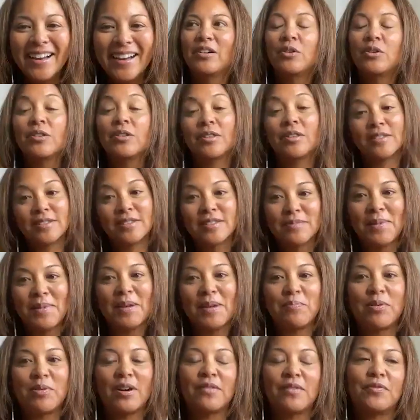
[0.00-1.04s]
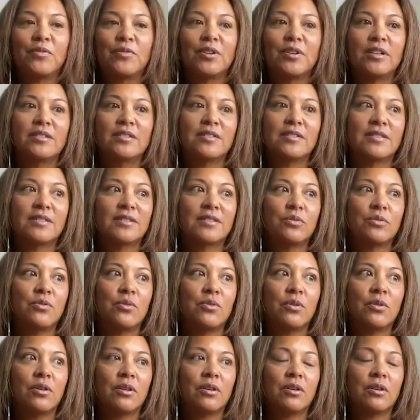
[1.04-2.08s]
or this is my preference,
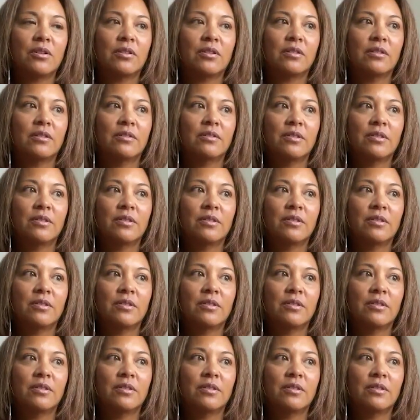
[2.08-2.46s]
or